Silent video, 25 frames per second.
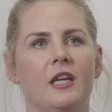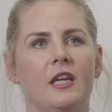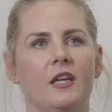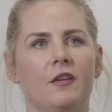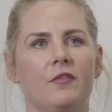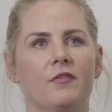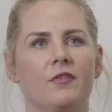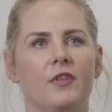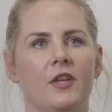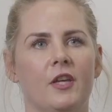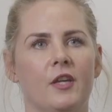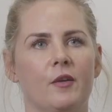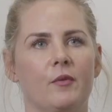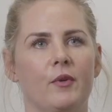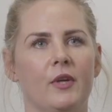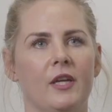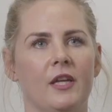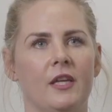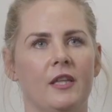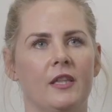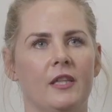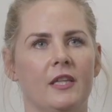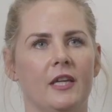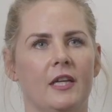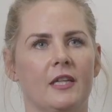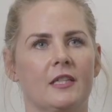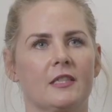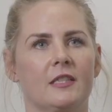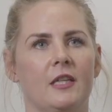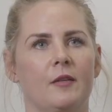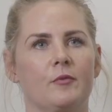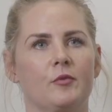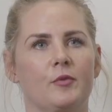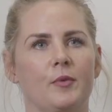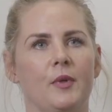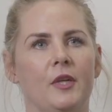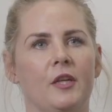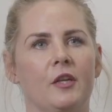If they were in the
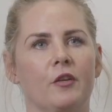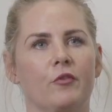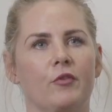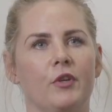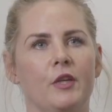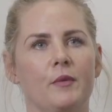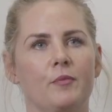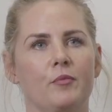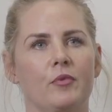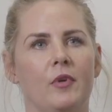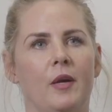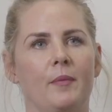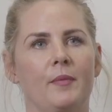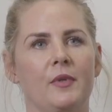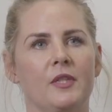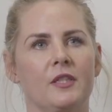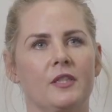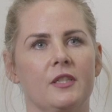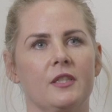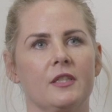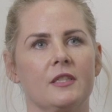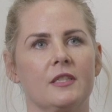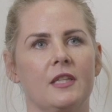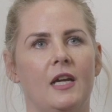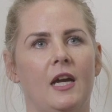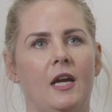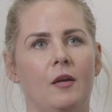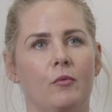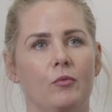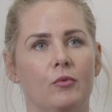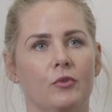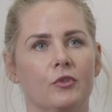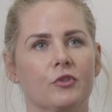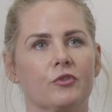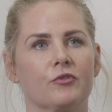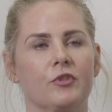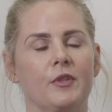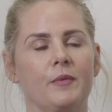acceptable and agreed parameters, I
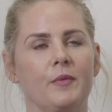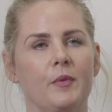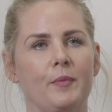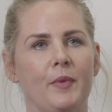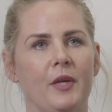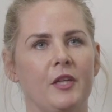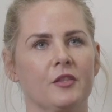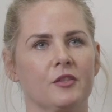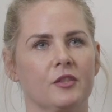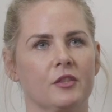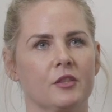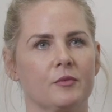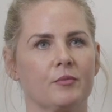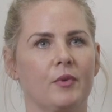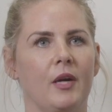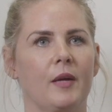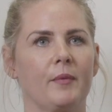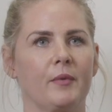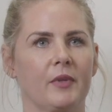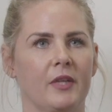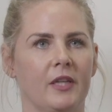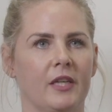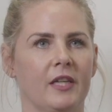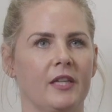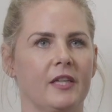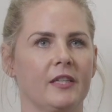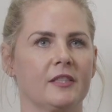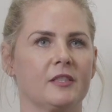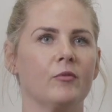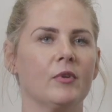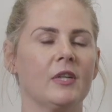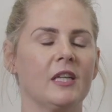would stream the patient to primary care,